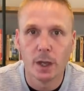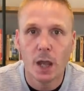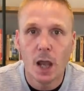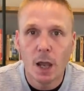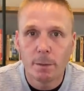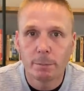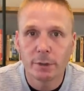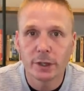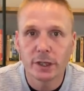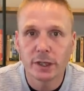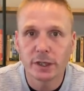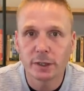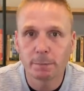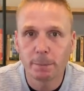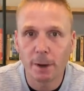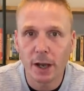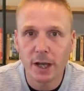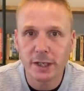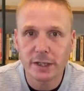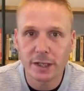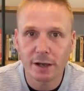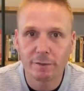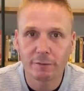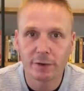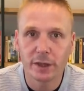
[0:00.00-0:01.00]
But
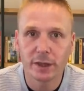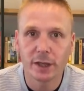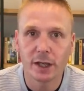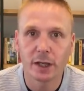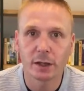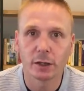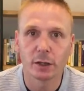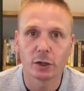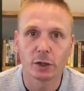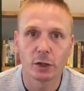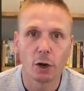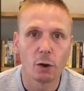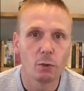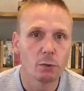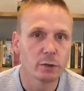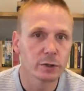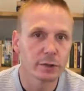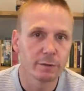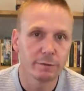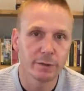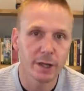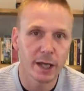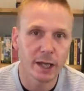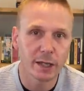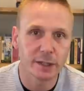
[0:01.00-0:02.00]
despite everything, the goals
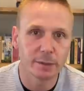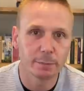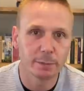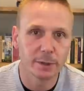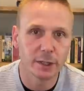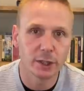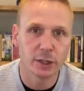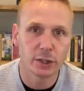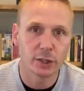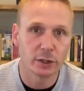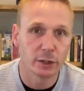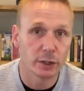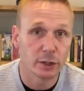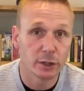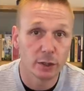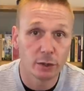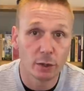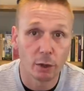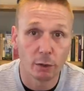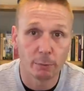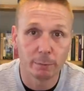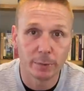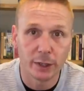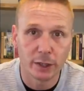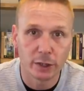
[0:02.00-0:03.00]
of the expedition had
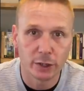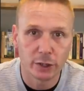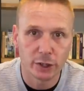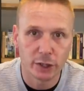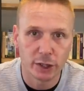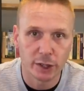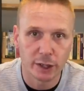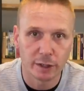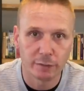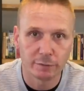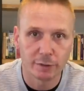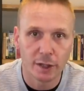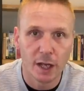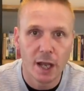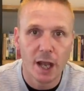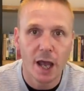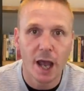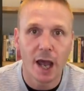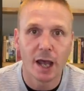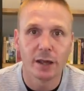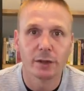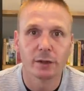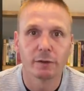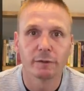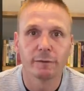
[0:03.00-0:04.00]
not been achieved,
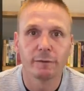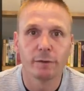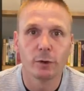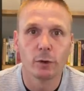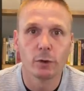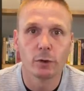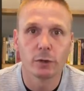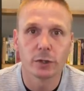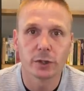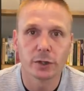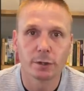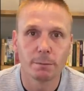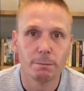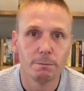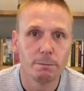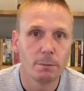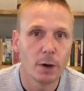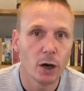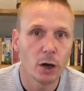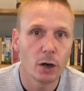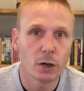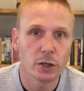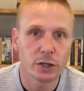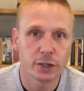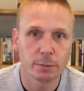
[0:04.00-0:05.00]
and the force
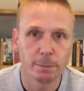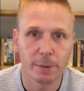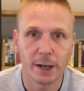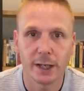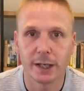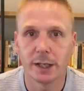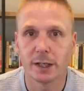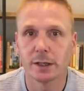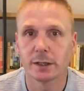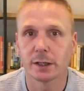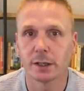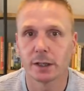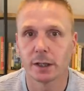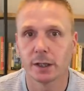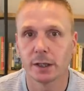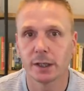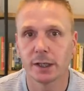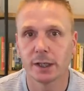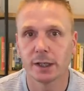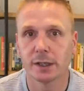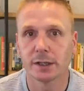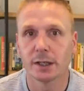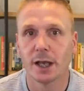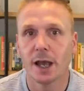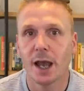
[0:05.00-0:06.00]
marched back into
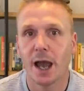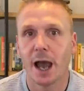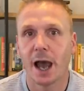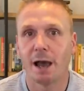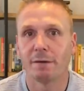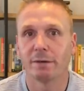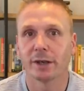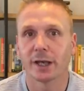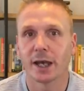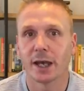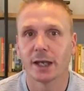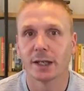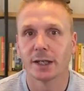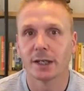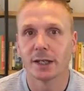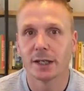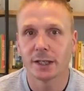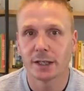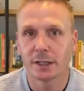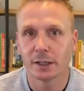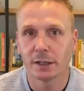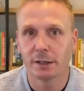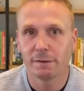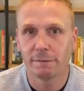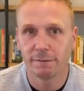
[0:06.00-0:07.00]
Cadiz, having had
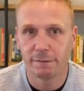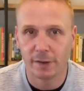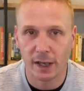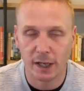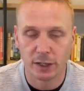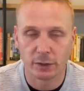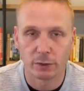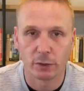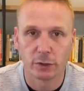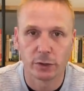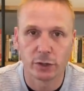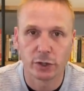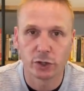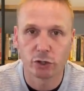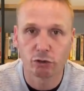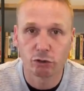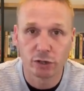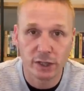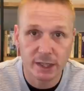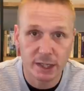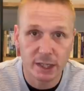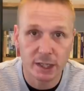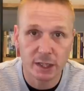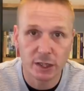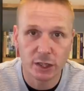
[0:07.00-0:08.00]
little effect on the
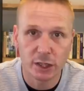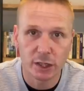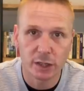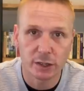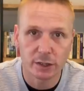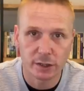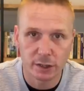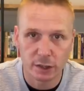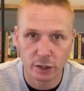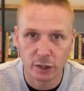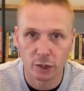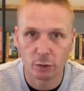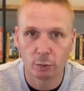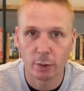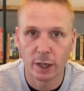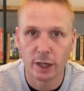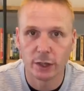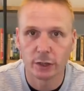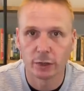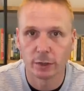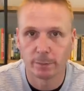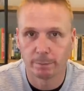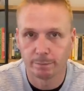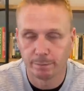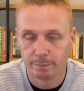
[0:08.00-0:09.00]
strategic
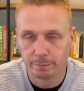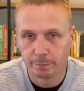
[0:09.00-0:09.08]
situation.